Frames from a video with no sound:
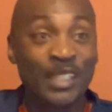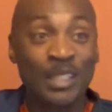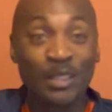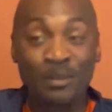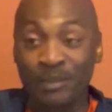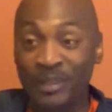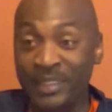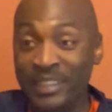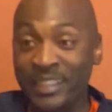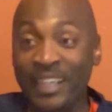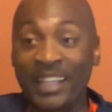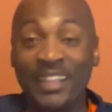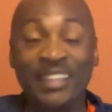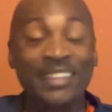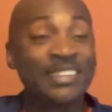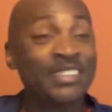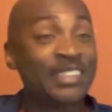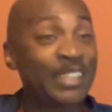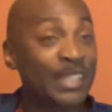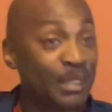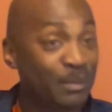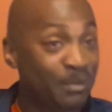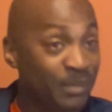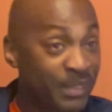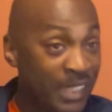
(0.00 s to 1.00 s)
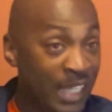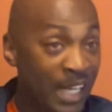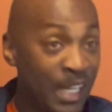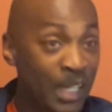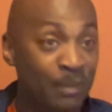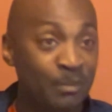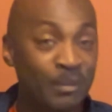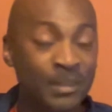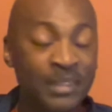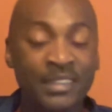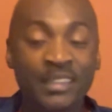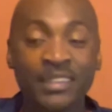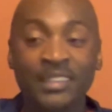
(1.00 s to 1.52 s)
NBA, Tim
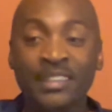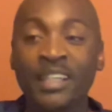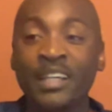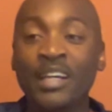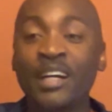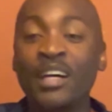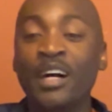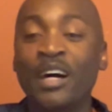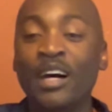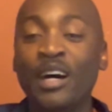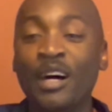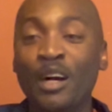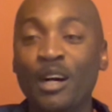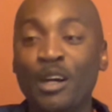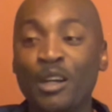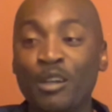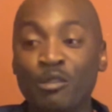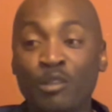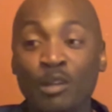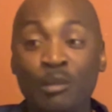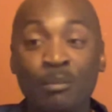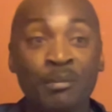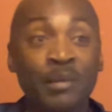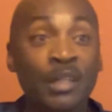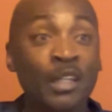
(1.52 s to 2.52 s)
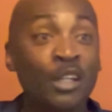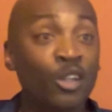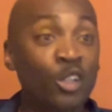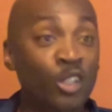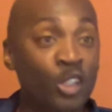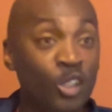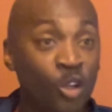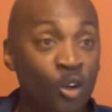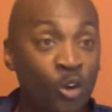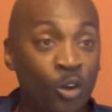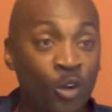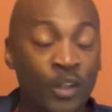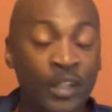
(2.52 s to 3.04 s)
Thomas, Ramel
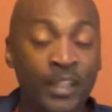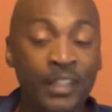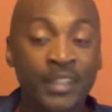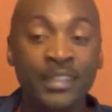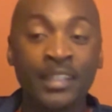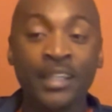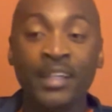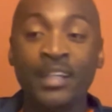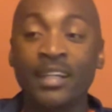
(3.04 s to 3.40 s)
Lloyd,